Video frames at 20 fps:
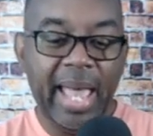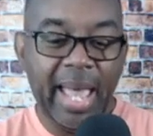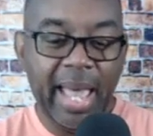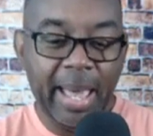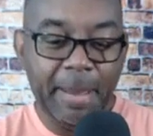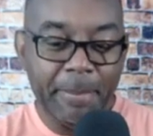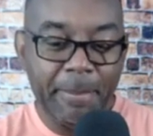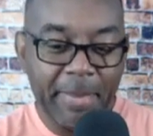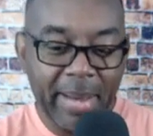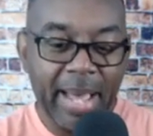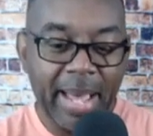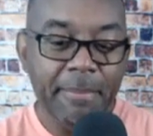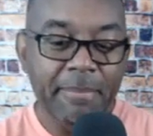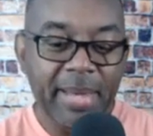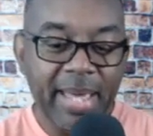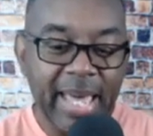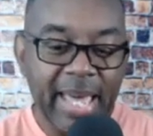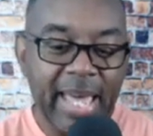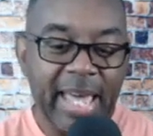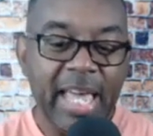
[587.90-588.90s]
My
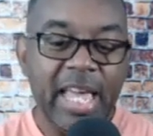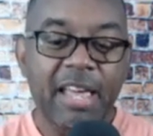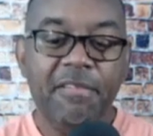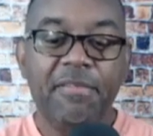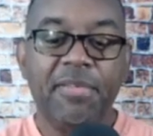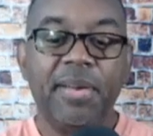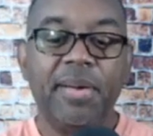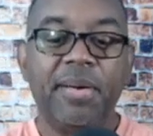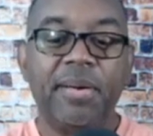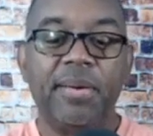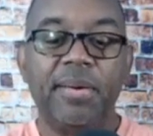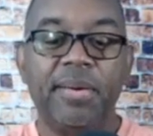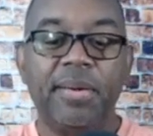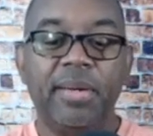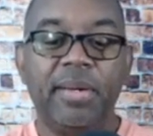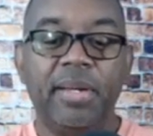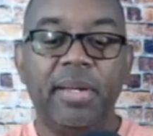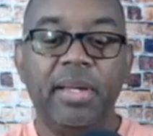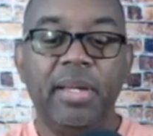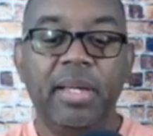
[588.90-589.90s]
behavior
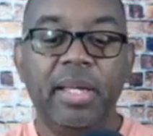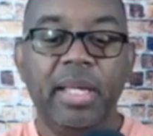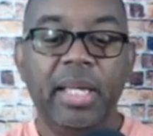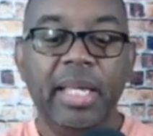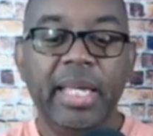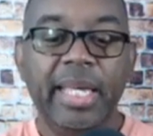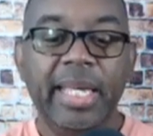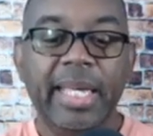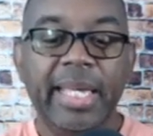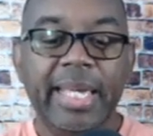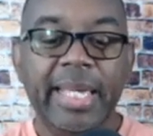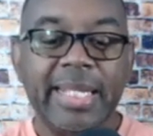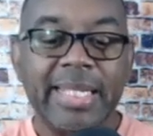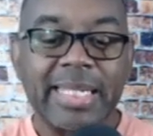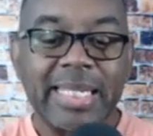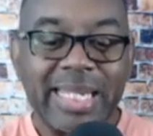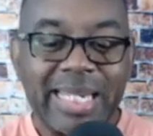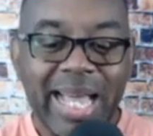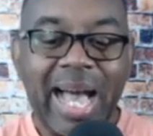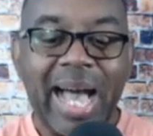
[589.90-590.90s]
is
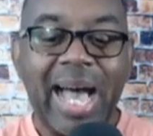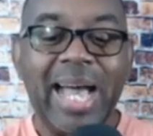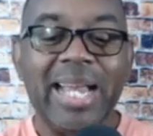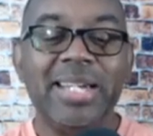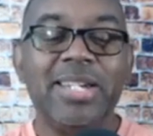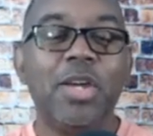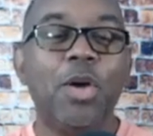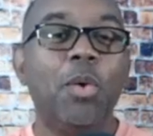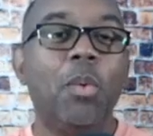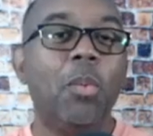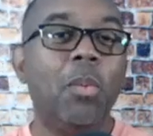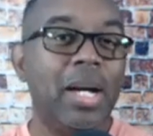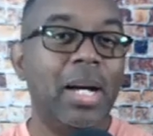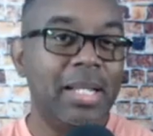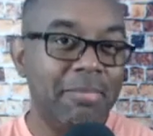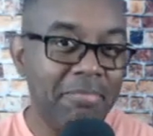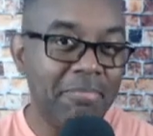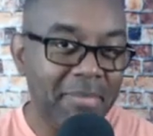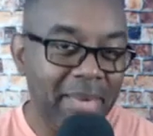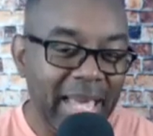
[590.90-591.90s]
not
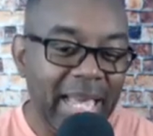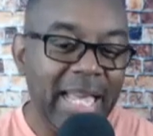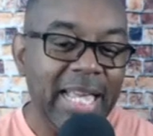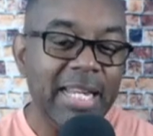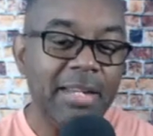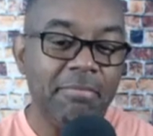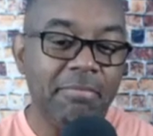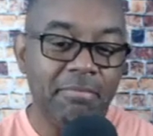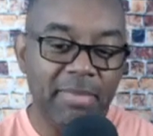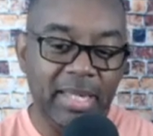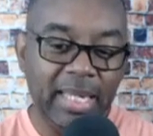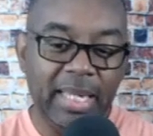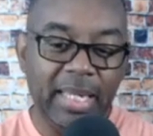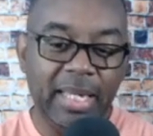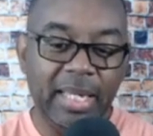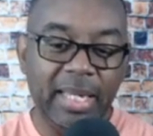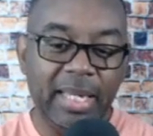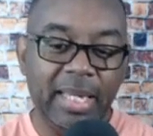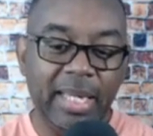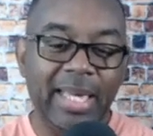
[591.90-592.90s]
what made
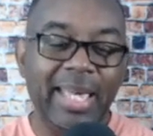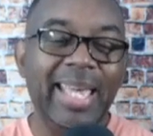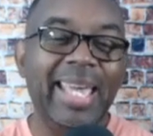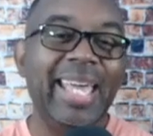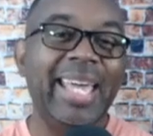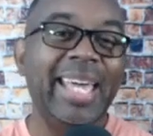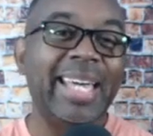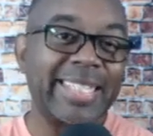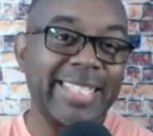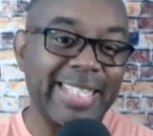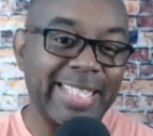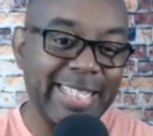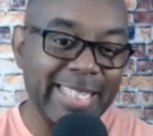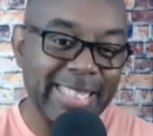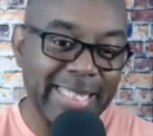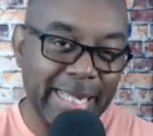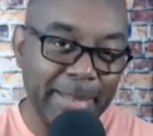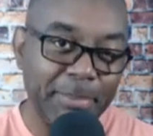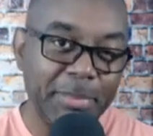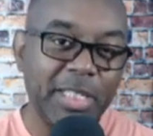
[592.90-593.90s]
me
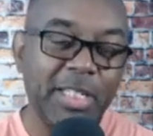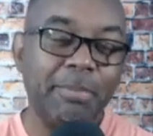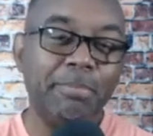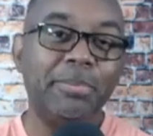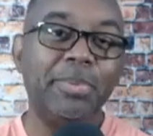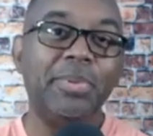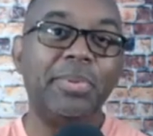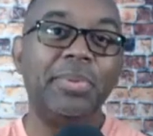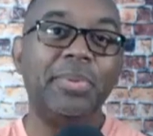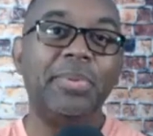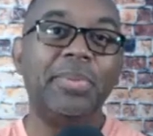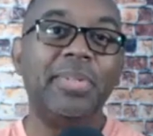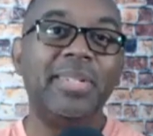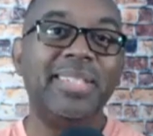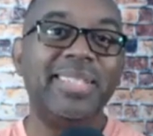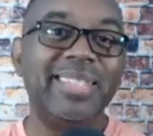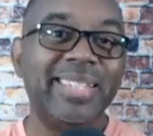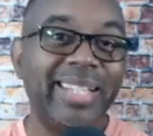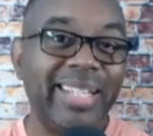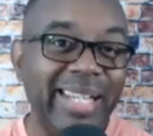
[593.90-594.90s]
acceptable
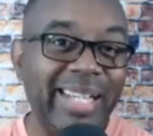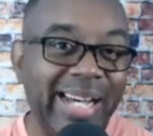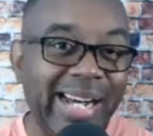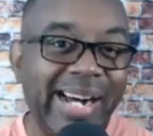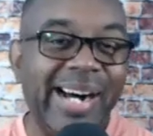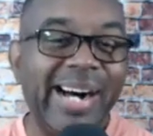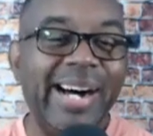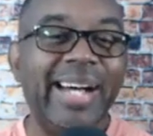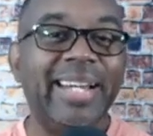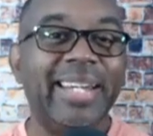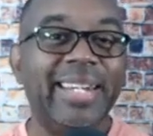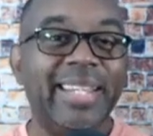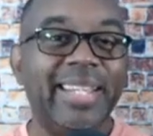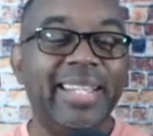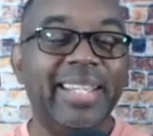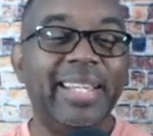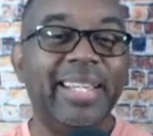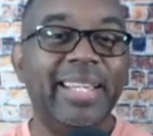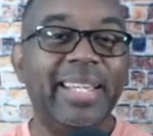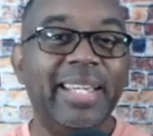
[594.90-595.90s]
to God.
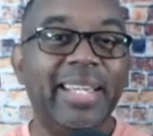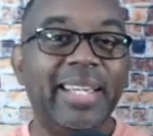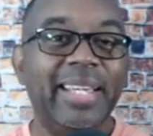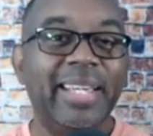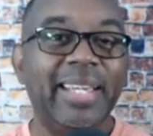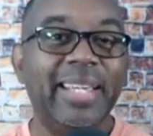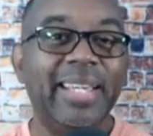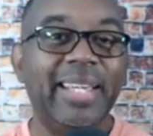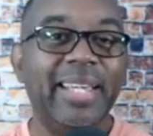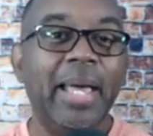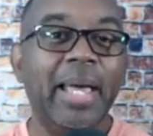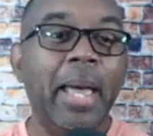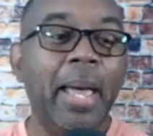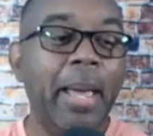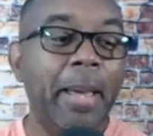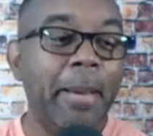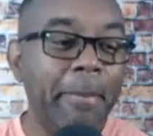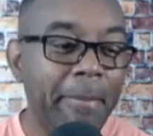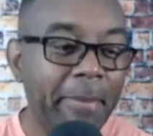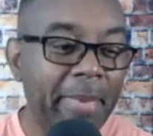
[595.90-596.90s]

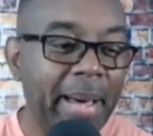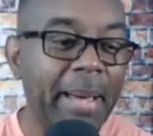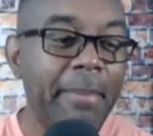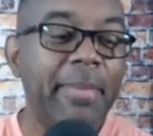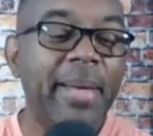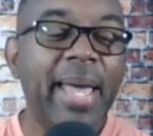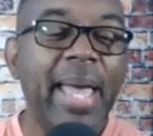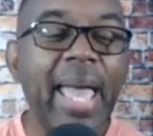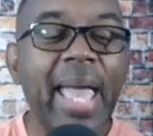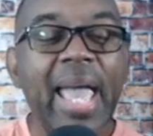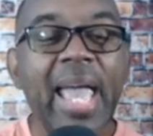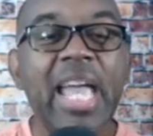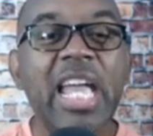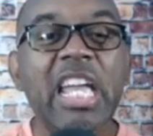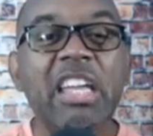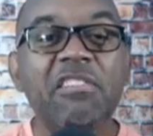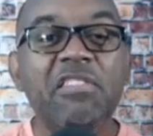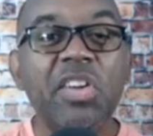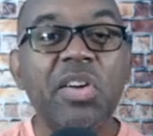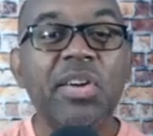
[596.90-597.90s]
My
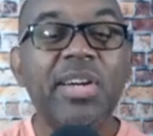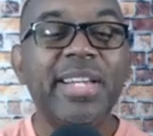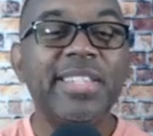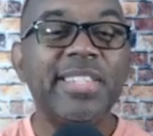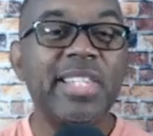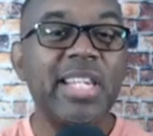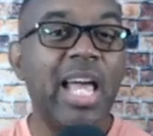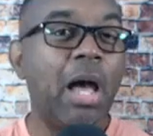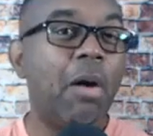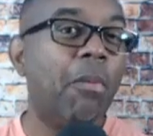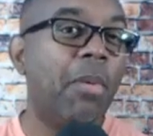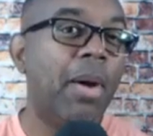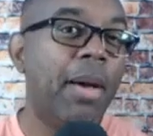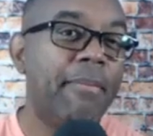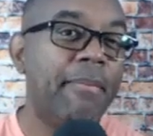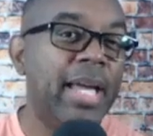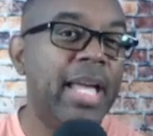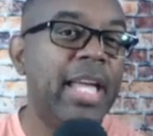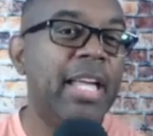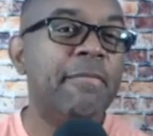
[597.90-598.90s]
behavior is not what
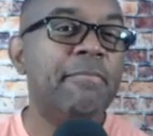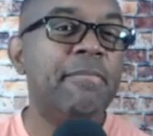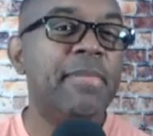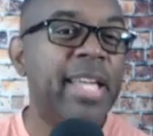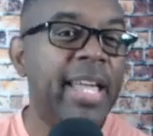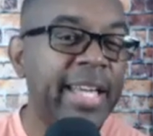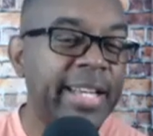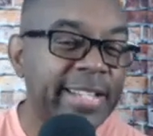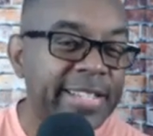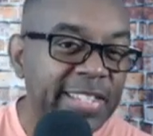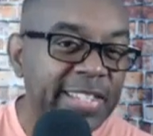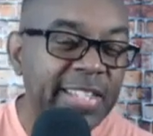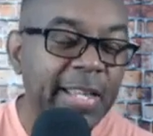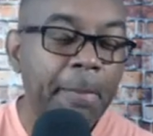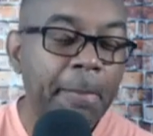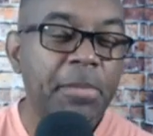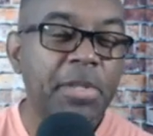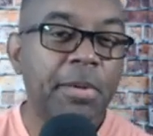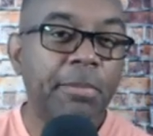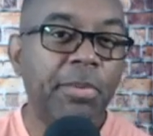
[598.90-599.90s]
made me
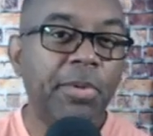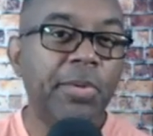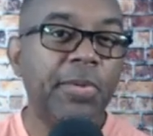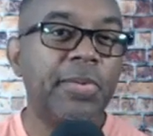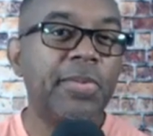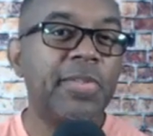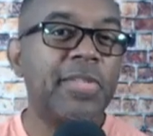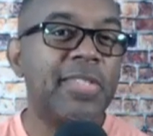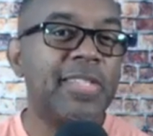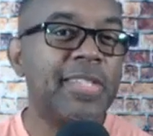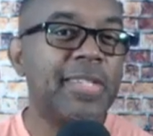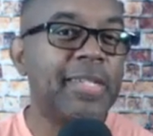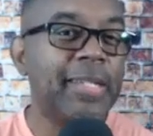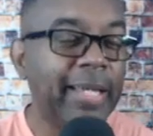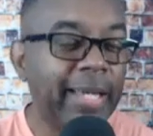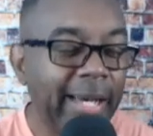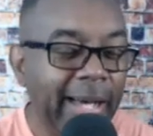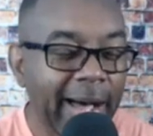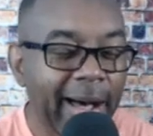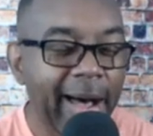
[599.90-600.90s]
acceptable to
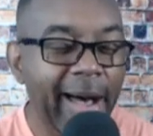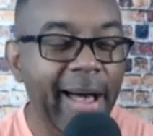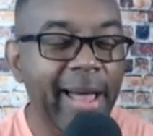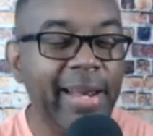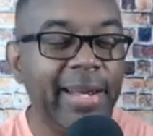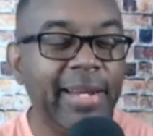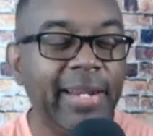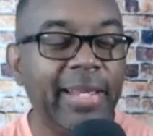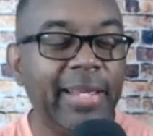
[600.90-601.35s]
God.